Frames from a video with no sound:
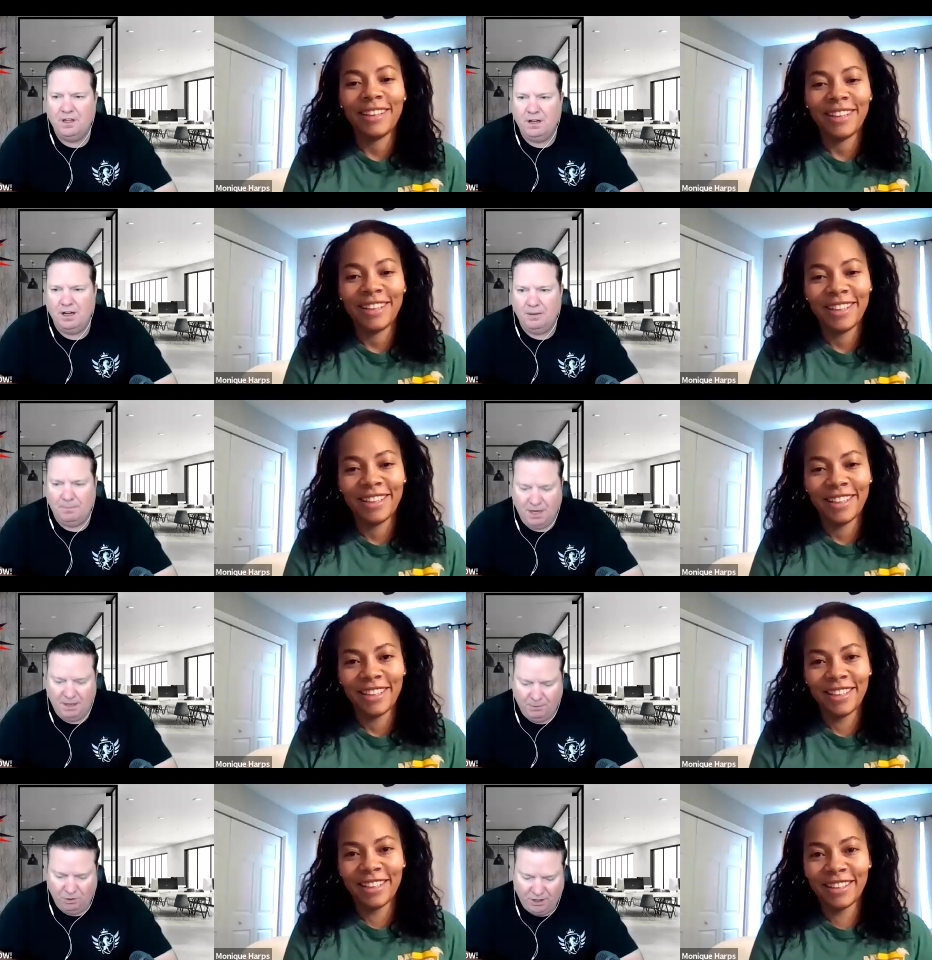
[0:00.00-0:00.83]
Speaker 1: uh,
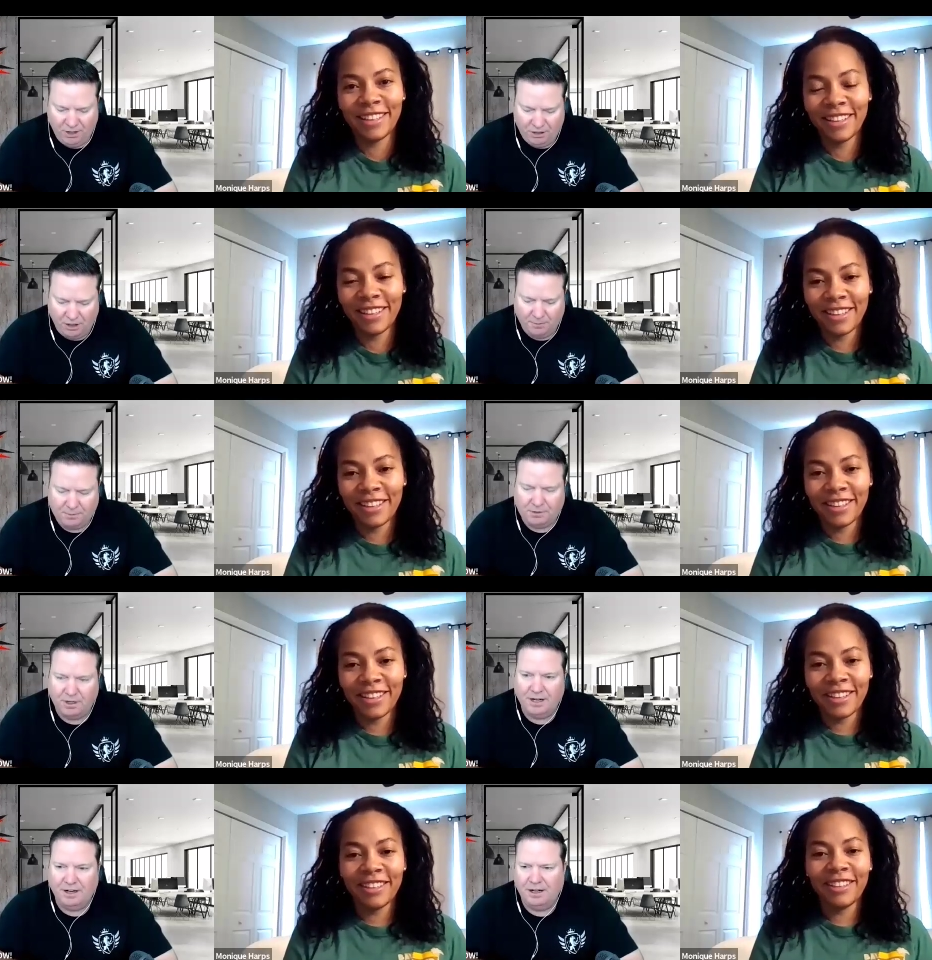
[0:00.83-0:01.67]
by Monique Harps
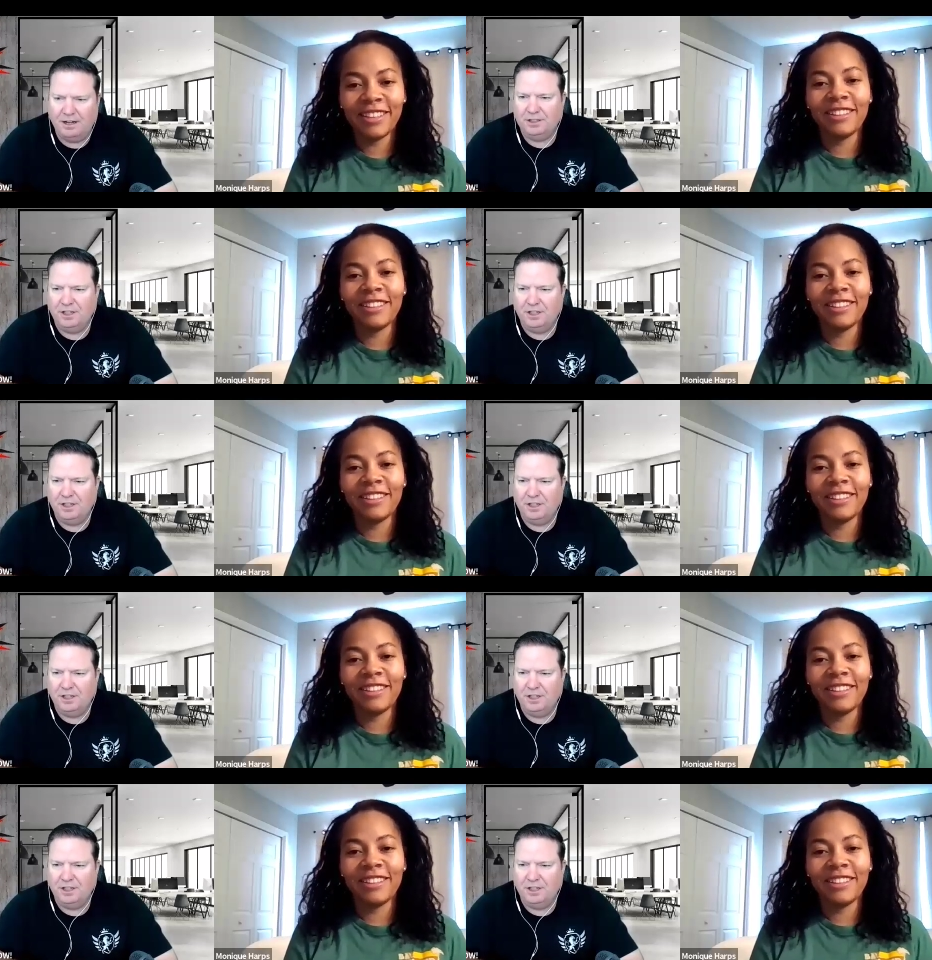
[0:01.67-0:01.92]
right now.